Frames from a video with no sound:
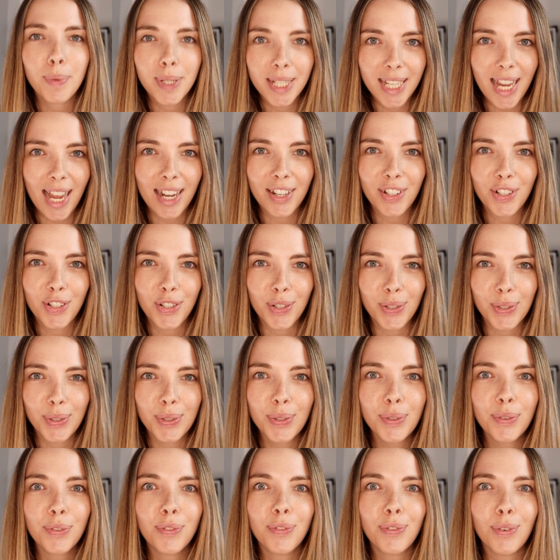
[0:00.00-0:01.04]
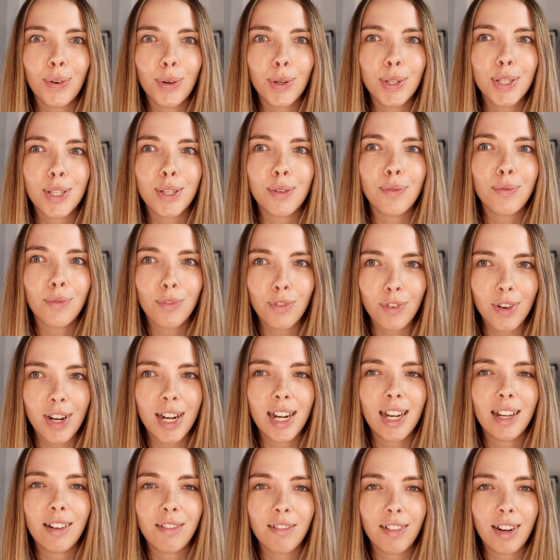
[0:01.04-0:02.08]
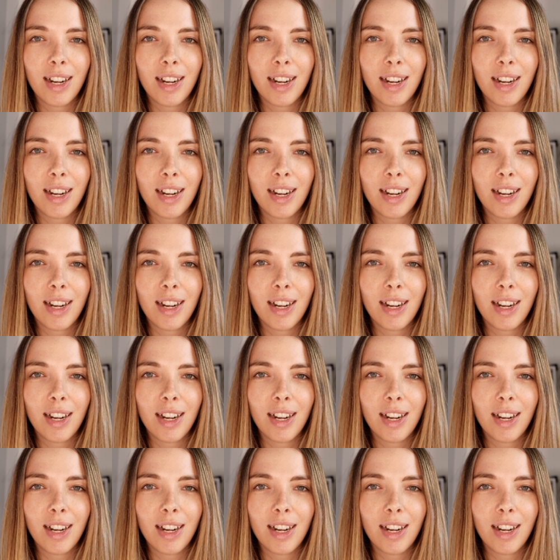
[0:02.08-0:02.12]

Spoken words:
potential for some really,